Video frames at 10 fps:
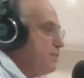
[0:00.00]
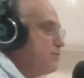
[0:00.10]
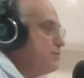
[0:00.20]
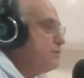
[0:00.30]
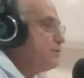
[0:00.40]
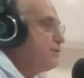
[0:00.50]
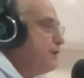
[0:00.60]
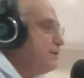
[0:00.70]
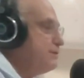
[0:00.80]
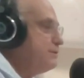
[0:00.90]
through the
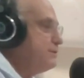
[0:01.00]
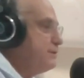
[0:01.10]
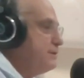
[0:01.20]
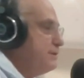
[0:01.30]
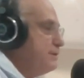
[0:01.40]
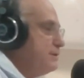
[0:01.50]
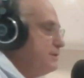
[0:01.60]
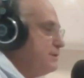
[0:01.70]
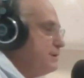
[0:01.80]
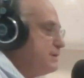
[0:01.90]
ground,
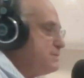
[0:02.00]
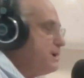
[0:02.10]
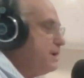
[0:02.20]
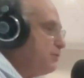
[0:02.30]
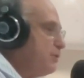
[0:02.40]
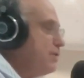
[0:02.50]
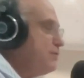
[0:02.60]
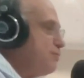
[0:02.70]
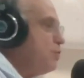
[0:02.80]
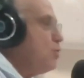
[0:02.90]
it's been
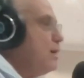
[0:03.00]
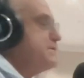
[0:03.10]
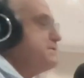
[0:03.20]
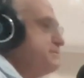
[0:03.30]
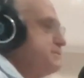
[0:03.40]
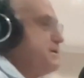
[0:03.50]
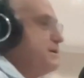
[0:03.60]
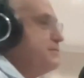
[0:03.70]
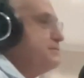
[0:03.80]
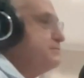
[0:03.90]
growing for quite some
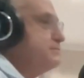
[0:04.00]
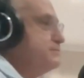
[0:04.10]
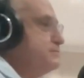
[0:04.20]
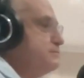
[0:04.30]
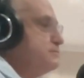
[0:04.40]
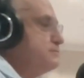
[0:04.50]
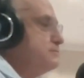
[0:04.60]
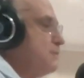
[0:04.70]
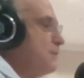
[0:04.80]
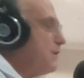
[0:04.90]
time.
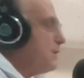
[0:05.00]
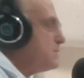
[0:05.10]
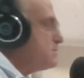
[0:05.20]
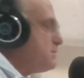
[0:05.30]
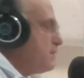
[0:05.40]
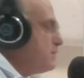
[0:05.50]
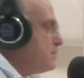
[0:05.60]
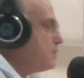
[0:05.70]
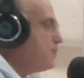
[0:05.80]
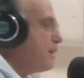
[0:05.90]
So don't
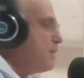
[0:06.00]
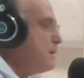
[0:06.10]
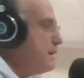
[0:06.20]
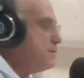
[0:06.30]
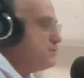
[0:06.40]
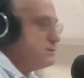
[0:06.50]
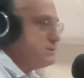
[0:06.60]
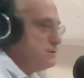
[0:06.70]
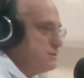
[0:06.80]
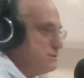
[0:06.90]
look for immediate
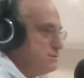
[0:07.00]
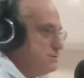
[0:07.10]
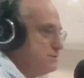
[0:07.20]
results.